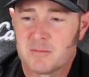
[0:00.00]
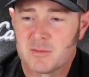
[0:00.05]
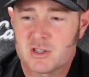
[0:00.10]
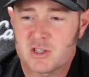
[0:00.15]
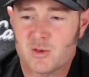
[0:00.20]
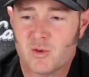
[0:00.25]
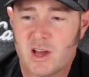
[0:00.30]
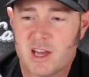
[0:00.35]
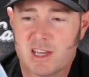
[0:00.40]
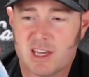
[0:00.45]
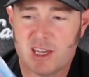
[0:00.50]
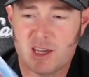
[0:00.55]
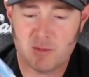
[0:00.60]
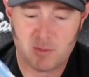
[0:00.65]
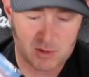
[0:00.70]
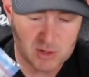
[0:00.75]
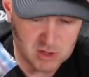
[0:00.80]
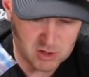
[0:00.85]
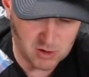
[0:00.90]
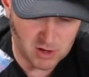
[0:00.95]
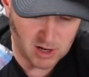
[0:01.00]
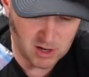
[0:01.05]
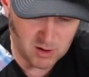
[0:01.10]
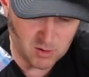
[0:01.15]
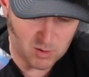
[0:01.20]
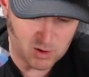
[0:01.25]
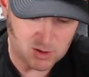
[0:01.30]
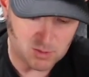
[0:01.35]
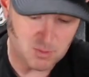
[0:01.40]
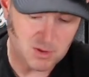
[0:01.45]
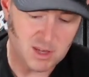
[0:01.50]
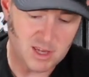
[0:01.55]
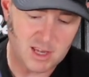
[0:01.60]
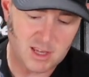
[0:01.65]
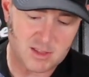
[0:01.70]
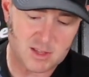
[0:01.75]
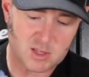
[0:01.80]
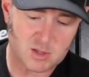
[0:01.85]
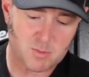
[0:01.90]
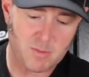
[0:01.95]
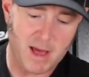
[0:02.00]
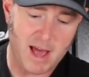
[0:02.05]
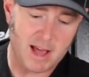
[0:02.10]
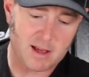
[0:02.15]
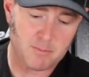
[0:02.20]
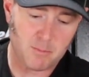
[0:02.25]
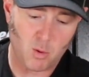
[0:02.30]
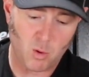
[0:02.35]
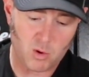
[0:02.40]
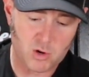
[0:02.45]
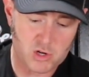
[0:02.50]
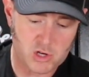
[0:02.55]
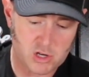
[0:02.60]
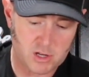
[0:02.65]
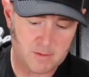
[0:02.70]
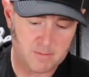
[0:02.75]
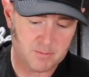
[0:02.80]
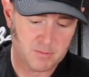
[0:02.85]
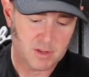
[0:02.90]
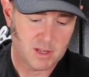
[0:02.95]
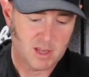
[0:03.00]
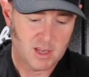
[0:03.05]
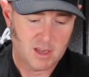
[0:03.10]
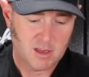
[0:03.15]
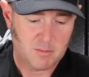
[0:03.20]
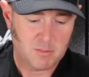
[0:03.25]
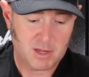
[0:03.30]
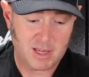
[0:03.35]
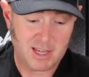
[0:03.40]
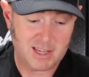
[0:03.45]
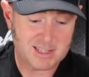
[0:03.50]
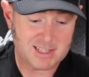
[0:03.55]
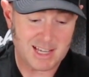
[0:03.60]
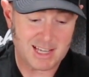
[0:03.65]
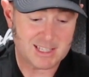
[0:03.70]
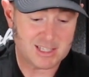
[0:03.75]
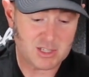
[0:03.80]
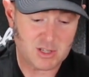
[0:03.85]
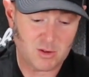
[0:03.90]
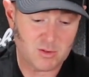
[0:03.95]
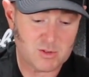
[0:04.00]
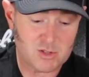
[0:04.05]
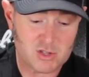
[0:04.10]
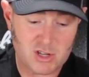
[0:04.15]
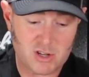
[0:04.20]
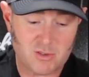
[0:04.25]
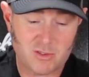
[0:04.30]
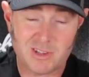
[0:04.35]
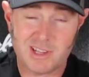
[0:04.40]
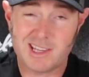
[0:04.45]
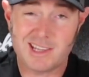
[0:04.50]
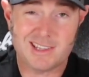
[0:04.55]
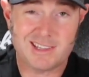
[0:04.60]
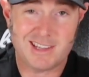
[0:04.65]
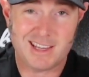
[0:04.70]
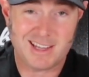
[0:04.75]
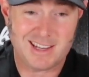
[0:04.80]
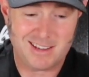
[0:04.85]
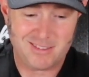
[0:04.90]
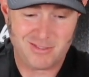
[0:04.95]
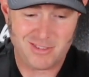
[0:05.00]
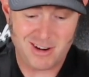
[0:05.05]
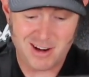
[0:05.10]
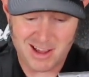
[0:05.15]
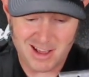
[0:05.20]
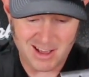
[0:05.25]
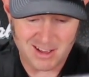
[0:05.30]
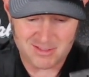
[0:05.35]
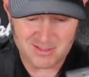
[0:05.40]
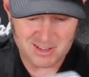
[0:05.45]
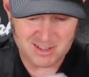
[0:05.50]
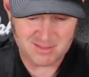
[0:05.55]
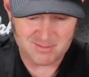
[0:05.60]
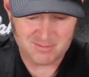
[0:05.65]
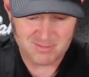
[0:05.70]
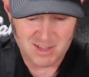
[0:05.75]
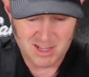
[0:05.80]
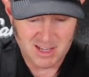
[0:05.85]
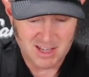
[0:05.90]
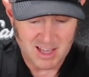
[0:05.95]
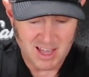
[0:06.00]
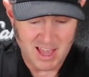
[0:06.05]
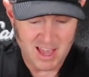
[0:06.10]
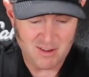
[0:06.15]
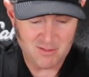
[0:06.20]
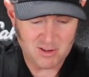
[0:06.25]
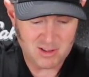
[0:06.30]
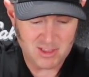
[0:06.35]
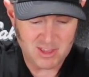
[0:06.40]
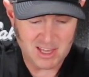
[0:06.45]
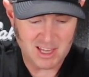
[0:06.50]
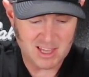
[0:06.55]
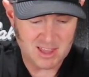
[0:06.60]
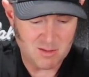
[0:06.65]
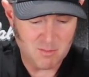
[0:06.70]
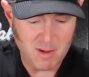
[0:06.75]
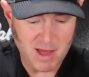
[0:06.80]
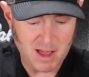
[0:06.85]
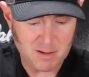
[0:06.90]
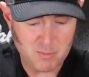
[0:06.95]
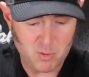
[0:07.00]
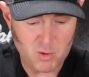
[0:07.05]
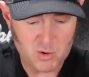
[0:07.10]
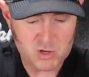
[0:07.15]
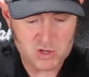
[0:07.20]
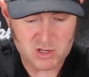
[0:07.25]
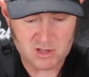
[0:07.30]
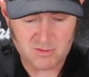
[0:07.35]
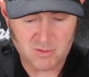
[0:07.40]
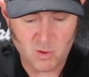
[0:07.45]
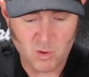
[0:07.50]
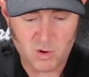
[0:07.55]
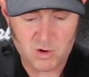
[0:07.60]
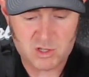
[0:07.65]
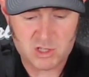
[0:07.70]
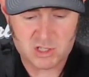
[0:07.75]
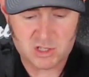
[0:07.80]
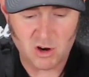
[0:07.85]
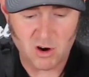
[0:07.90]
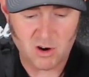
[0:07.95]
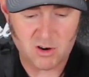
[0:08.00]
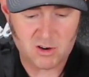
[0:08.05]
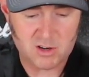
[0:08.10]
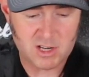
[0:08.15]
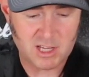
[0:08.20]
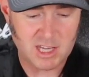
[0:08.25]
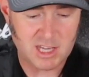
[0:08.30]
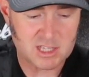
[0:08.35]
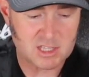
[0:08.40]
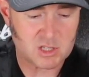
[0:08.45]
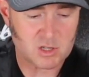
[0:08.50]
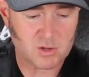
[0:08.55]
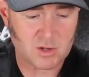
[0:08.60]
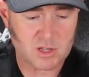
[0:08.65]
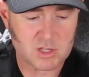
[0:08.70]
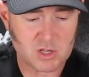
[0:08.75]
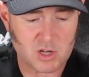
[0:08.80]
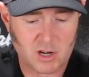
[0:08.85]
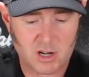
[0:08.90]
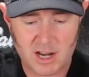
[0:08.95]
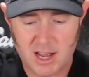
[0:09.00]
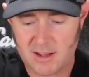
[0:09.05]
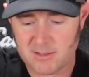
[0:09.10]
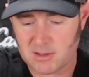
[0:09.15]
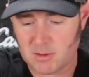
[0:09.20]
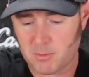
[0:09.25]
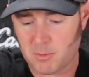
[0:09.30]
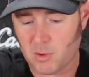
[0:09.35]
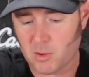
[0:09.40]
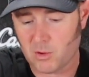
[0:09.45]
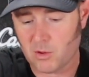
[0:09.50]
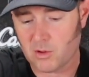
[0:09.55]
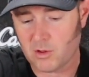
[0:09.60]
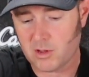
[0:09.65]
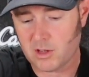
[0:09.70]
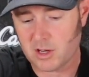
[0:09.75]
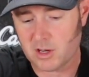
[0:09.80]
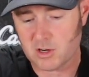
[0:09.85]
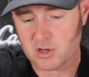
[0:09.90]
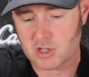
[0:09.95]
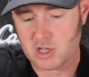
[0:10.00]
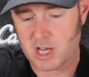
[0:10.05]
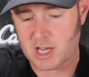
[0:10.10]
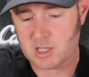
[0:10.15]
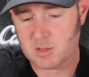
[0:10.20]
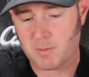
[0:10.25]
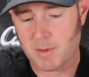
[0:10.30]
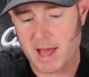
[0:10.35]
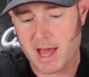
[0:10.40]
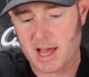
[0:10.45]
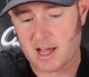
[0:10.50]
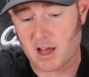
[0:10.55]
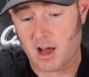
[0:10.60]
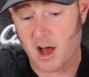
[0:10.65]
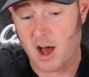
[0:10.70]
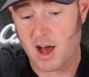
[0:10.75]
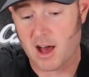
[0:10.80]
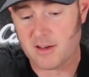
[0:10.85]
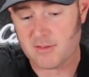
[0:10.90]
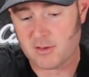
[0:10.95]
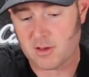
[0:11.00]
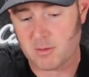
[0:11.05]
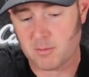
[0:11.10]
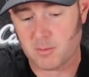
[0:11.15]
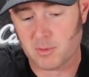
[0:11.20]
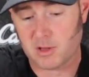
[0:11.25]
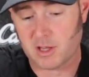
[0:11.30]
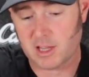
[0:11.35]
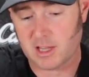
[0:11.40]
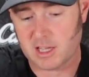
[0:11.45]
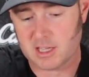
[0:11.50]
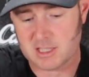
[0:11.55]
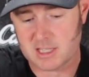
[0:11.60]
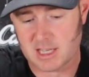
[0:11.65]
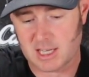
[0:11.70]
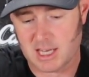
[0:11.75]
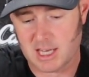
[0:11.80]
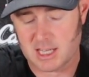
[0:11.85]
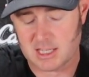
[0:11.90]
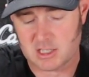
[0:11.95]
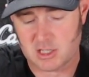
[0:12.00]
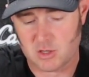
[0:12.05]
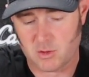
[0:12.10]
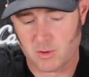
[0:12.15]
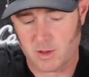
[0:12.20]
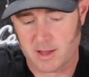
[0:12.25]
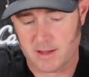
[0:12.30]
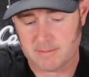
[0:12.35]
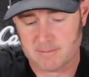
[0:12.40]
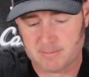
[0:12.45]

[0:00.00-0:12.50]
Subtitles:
So I keep a stringer with me in this back portion because I don't generally need it very often. Everything in the back portion, of course, is harder to get to because you're going to have to pull your chest pack off completely to get to it.